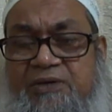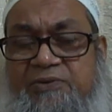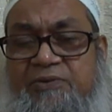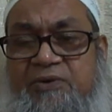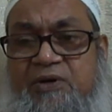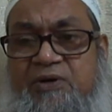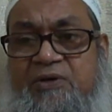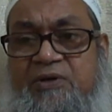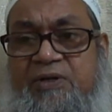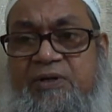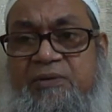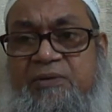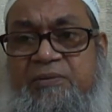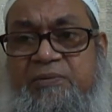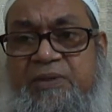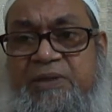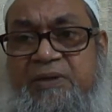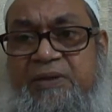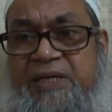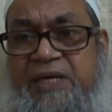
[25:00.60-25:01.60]
for
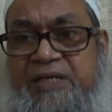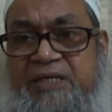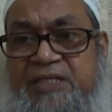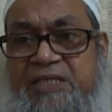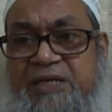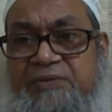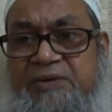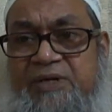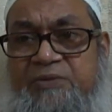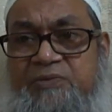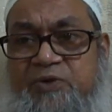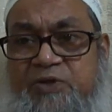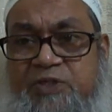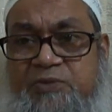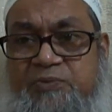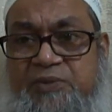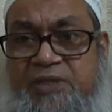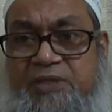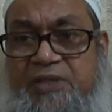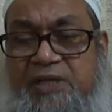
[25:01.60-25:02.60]
calcium and
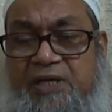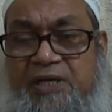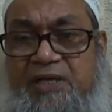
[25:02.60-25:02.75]
phosphate,